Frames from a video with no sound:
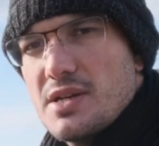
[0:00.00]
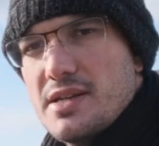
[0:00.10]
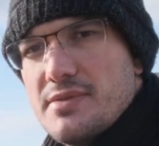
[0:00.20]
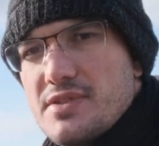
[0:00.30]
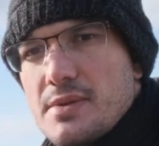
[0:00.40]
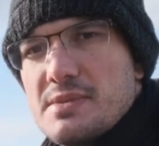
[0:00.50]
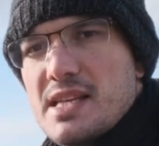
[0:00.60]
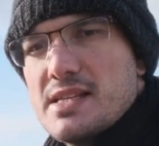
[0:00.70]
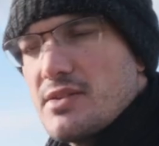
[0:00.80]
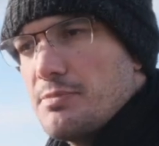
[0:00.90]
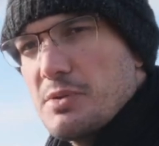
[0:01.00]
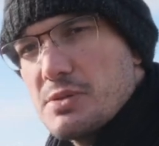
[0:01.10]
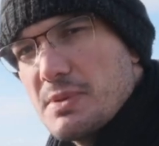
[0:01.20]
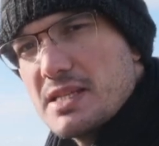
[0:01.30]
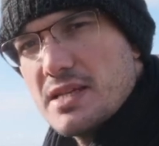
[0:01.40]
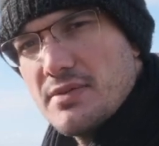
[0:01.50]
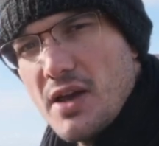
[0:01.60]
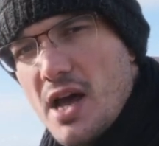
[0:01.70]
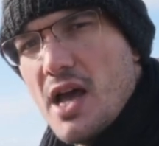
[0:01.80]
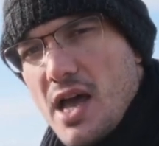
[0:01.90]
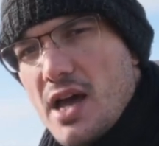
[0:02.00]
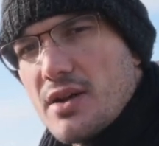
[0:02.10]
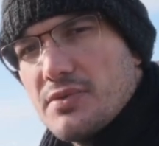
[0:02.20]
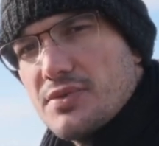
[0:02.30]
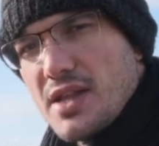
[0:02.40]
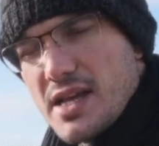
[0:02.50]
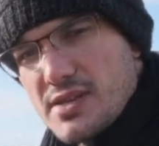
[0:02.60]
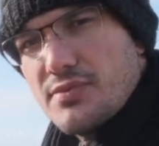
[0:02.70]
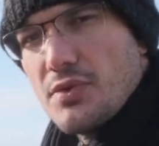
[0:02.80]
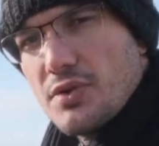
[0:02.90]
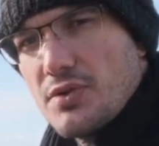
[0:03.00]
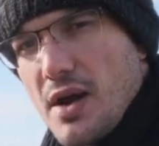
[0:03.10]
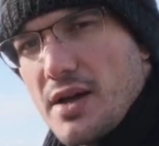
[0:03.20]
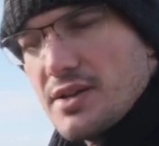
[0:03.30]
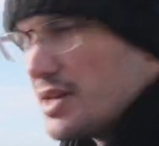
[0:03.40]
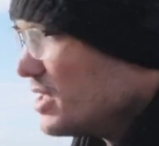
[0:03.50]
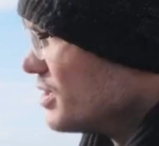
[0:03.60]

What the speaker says: give some sense of perspective and of nice foreground,